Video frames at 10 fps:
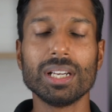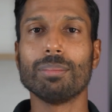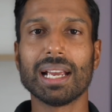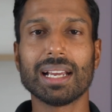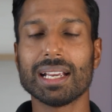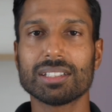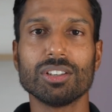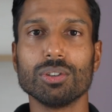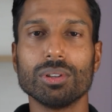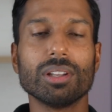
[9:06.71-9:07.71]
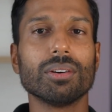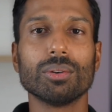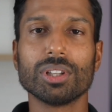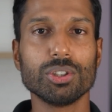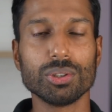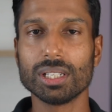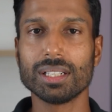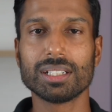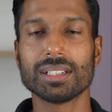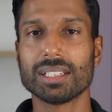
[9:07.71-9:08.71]
The bank has to do all the due
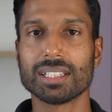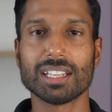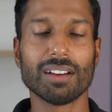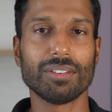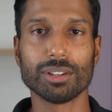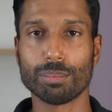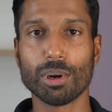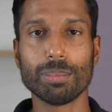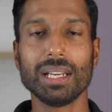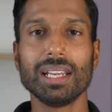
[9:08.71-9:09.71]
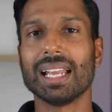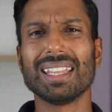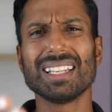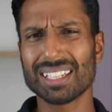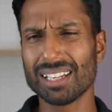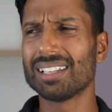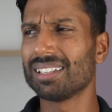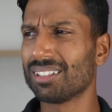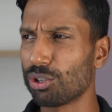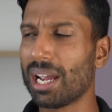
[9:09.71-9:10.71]
diligence and stuff on the property, and this
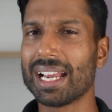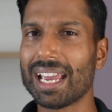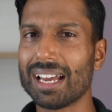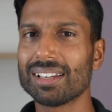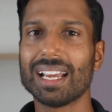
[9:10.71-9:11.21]
can drag out.